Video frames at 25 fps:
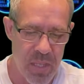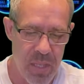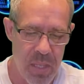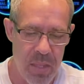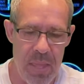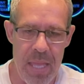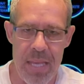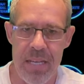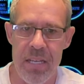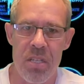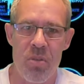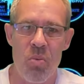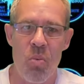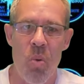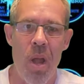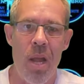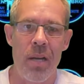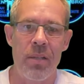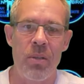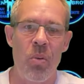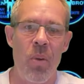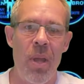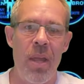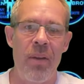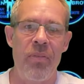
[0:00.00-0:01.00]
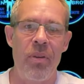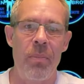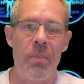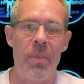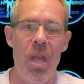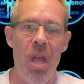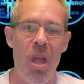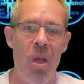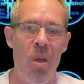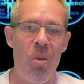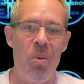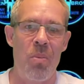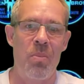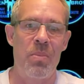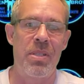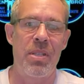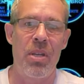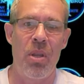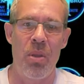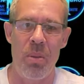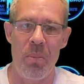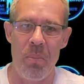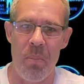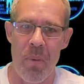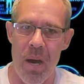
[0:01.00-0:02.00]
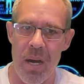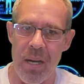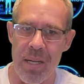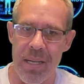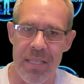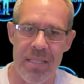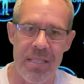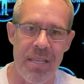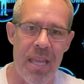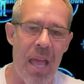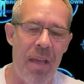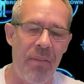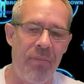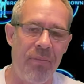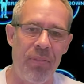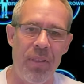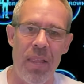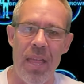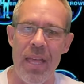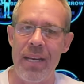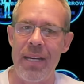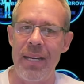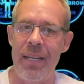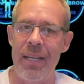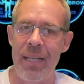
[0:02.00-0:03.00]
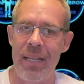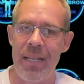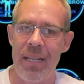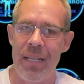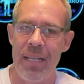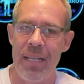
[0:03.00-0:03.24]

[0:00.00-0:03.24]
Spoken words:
they just walked away from the home. So the markets got flooded.